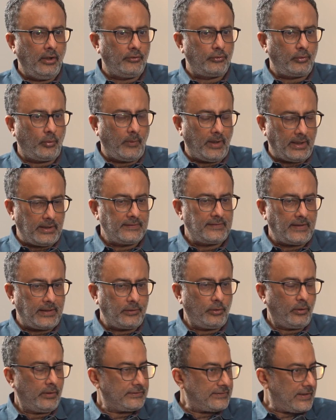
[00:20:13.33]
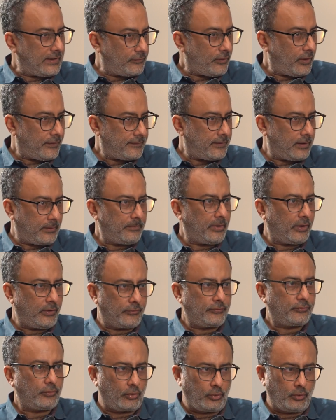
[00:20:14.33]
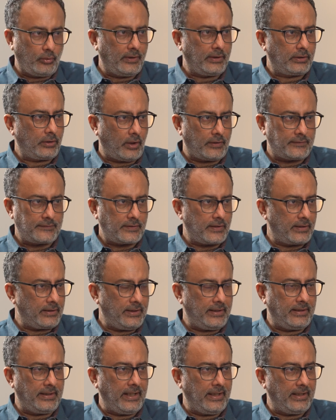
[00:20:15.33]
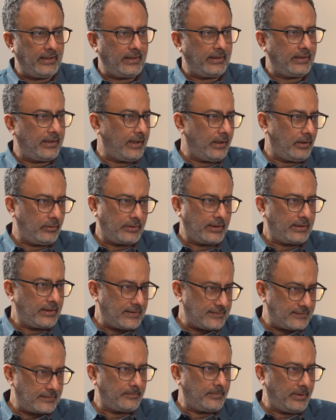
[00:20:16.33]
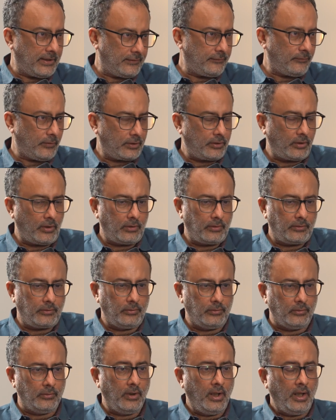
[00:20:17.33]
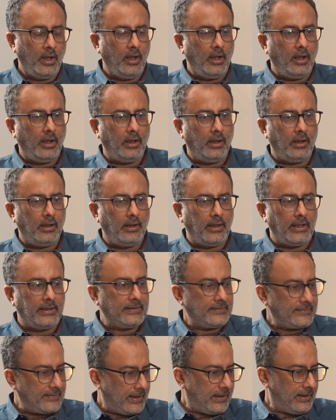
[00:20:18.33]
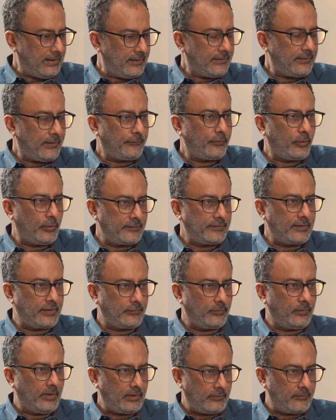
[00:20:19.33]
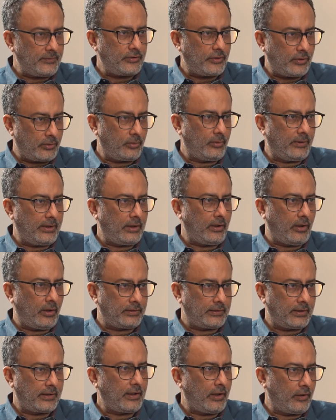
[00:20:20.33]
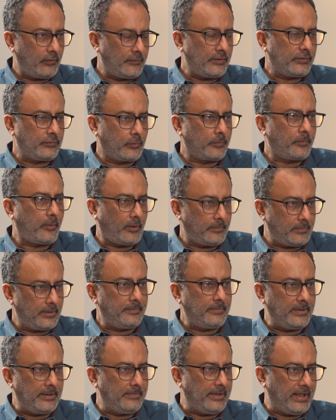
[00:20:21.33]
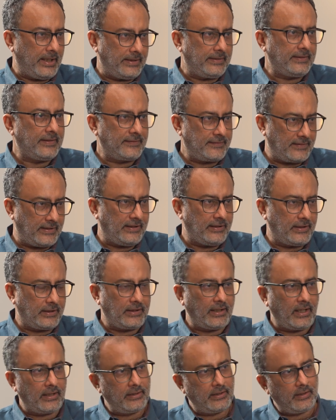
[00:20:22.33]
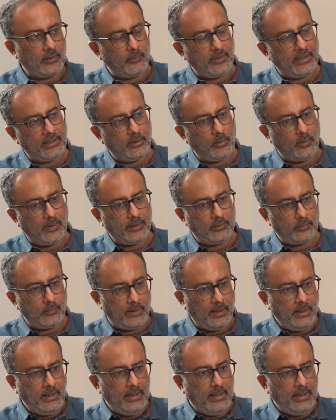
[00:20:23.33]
So one is, I know it's exhausting because to do it constantly day in and day out and customize what you all do. And the second is, of course, this work which you're doing on the ground, which would probably be behind the scene and done in a very quiet way.